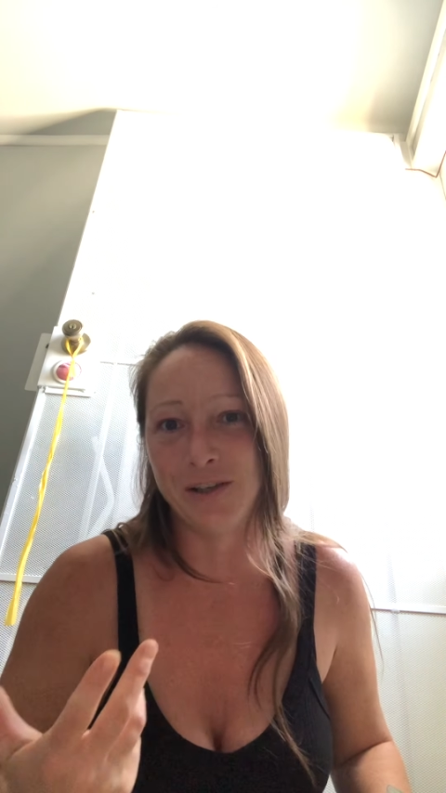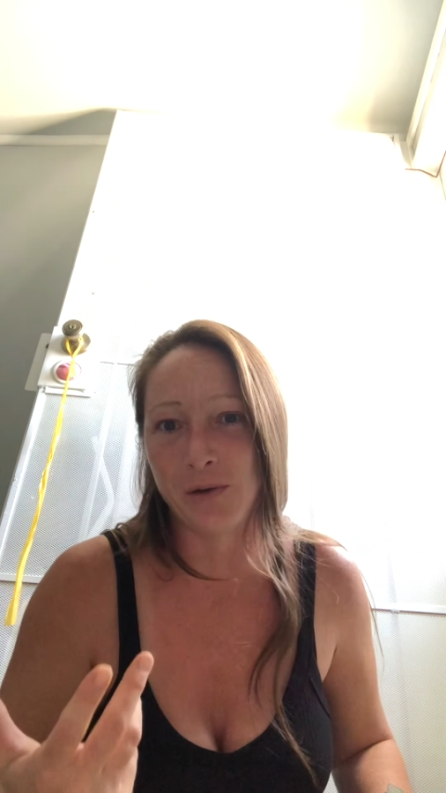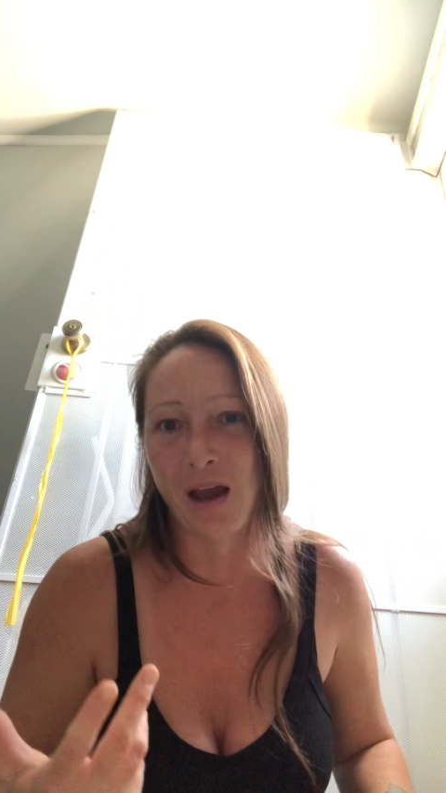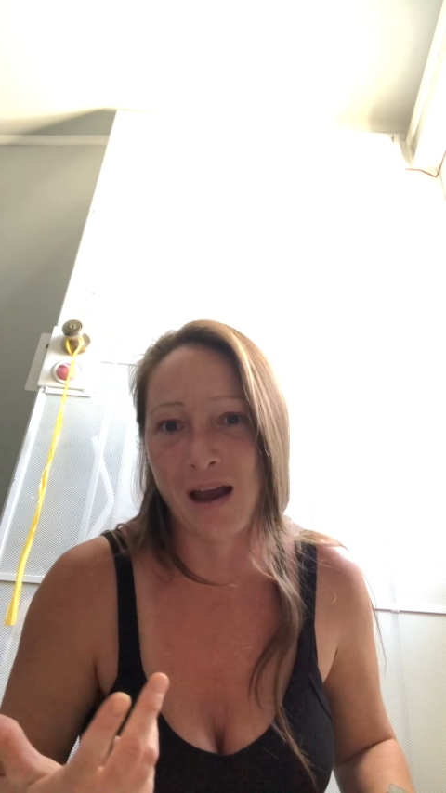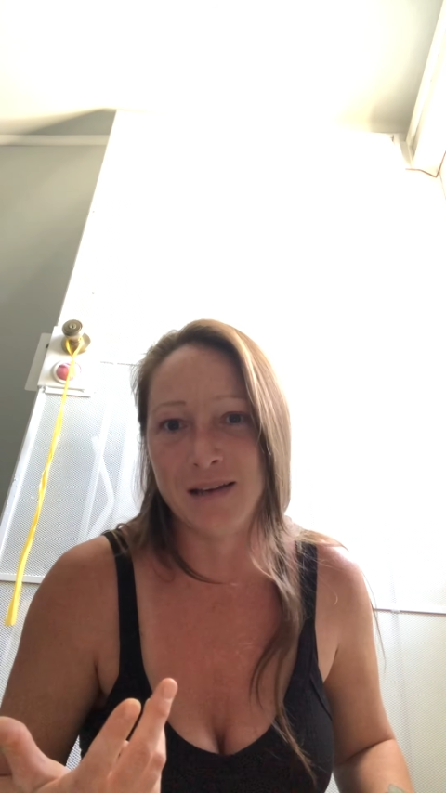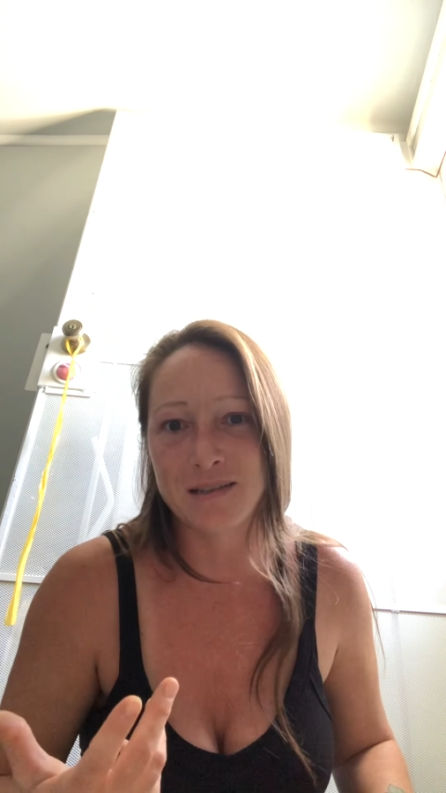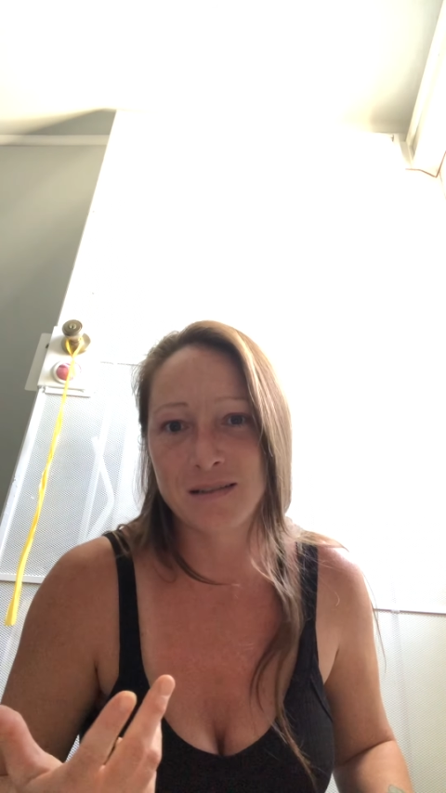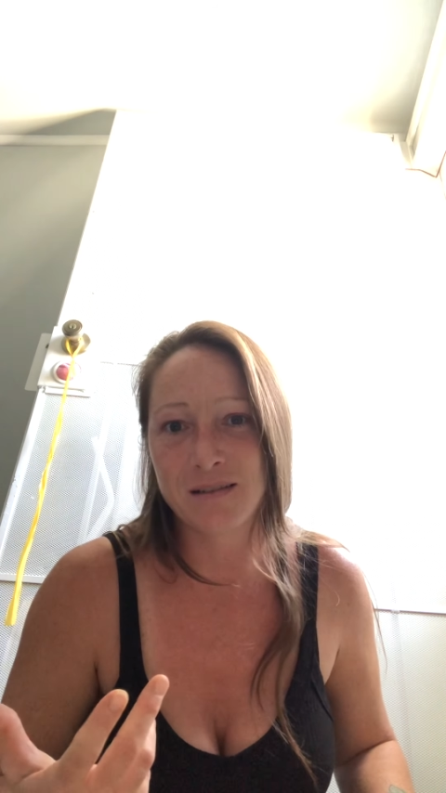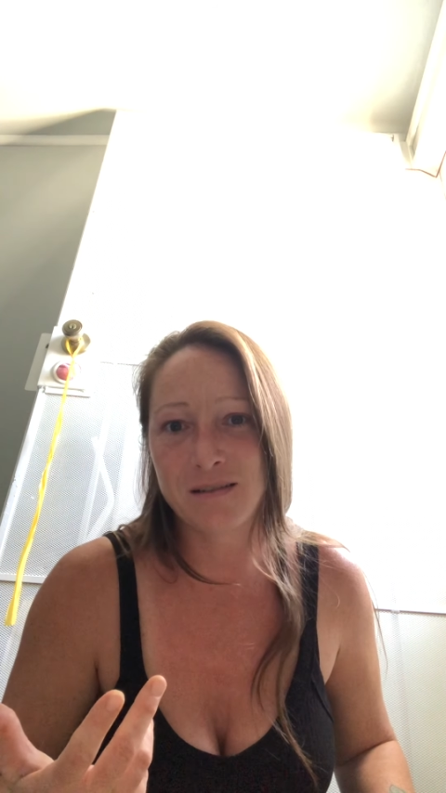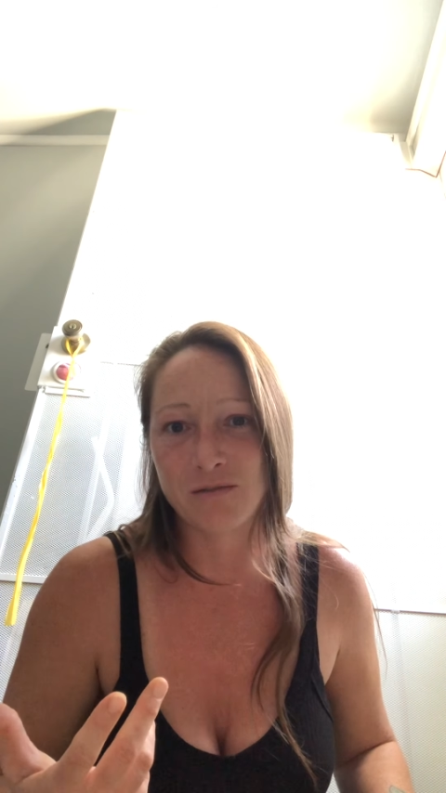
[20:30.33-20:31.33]
you guys
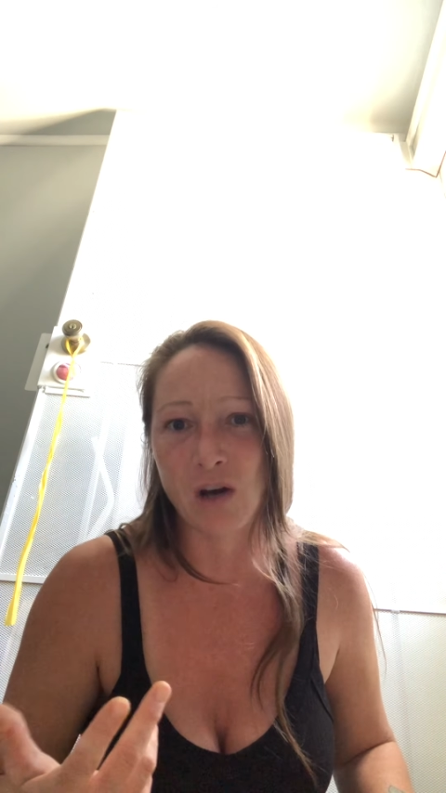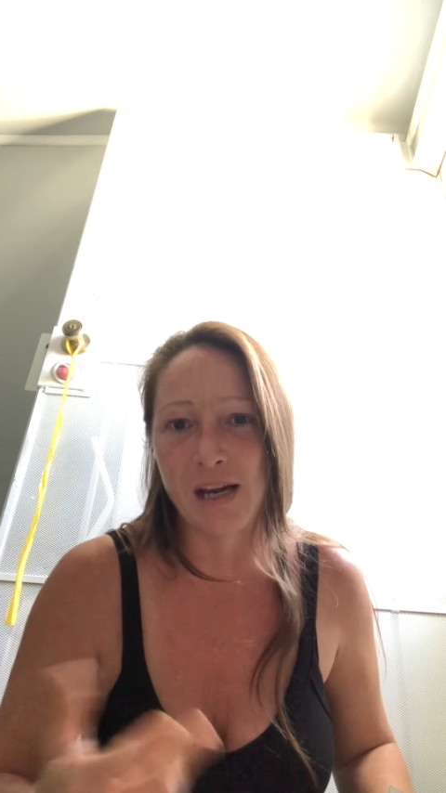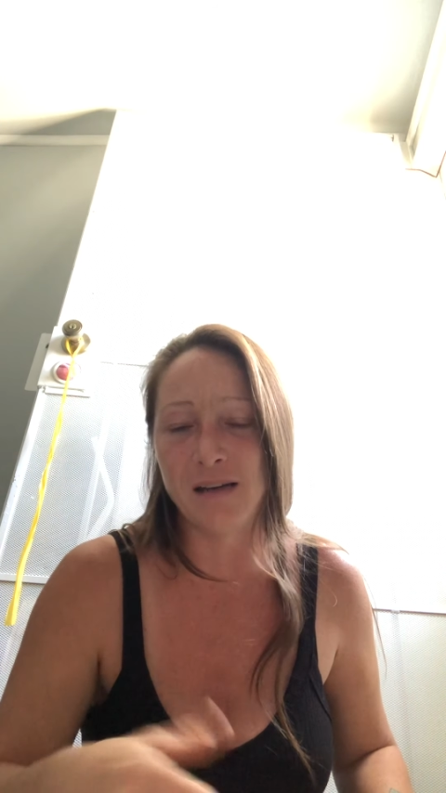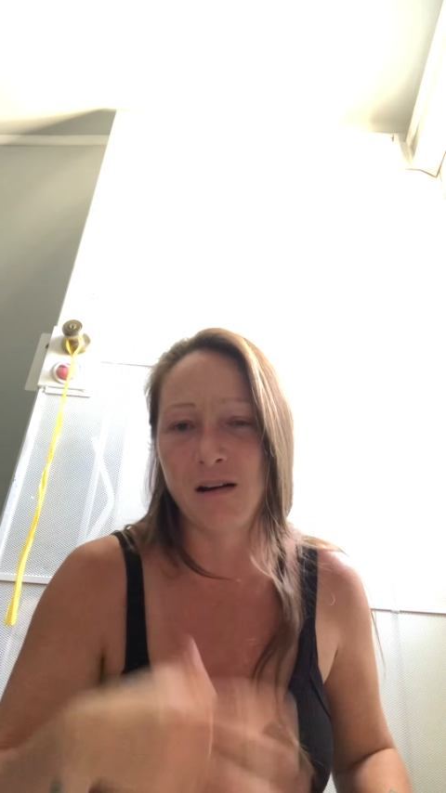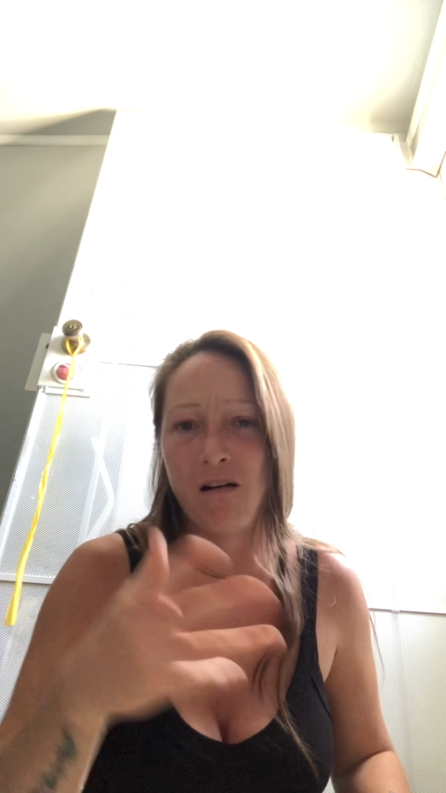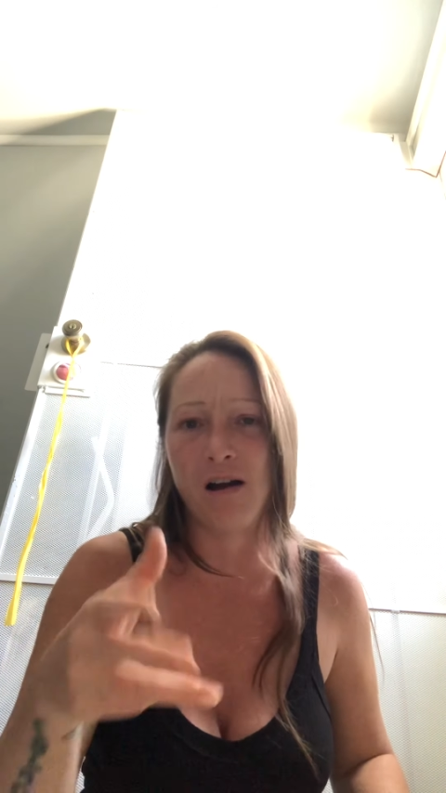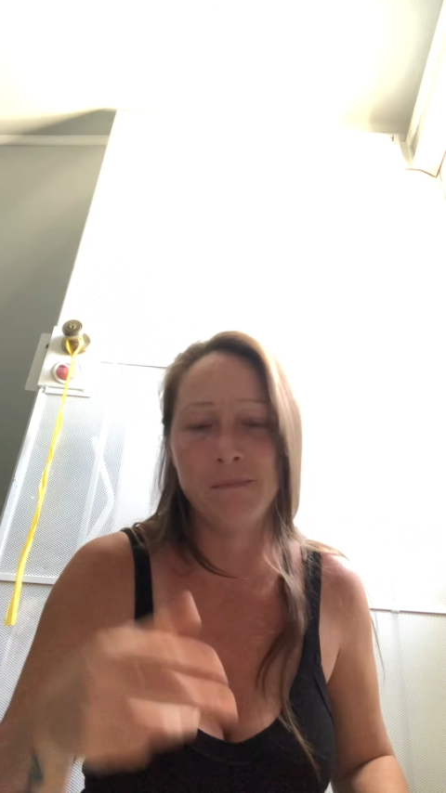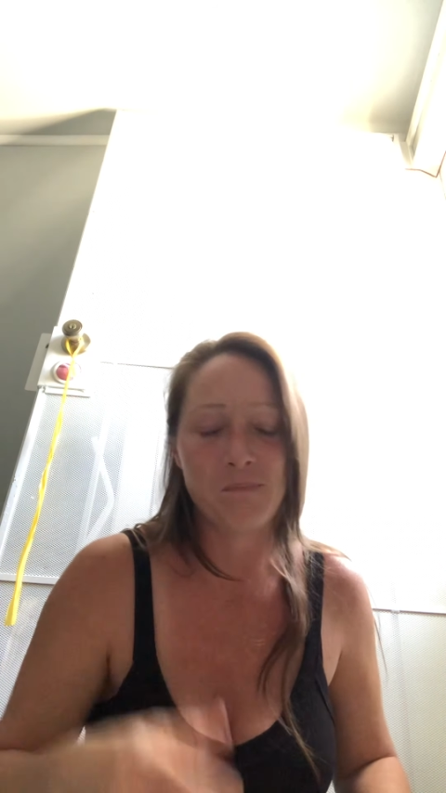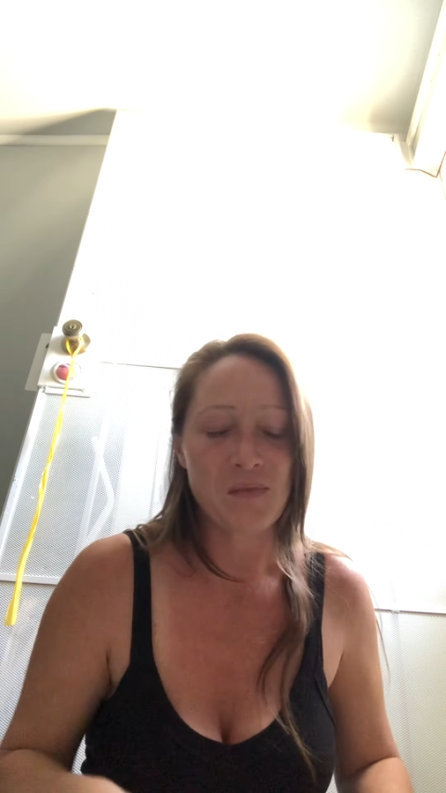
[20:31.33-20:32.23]
right on.